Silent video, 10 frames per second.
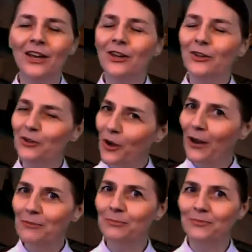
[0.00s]
You know,
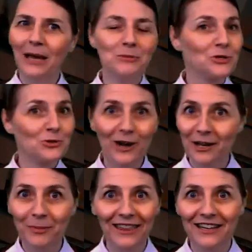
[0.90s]
I'm struck
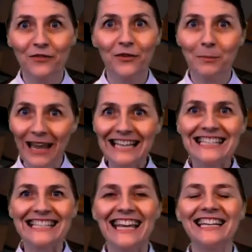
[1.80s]
by the different
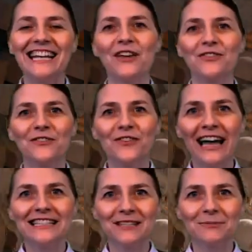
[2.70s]
places that David
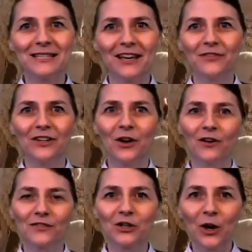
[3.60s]
finds himself in
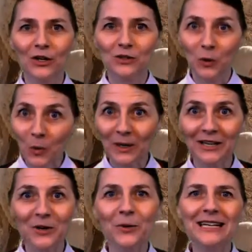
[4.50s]
after God's call and
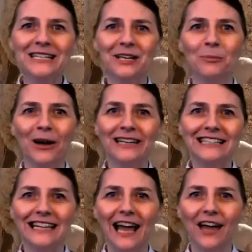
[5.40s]
anointing upon his life.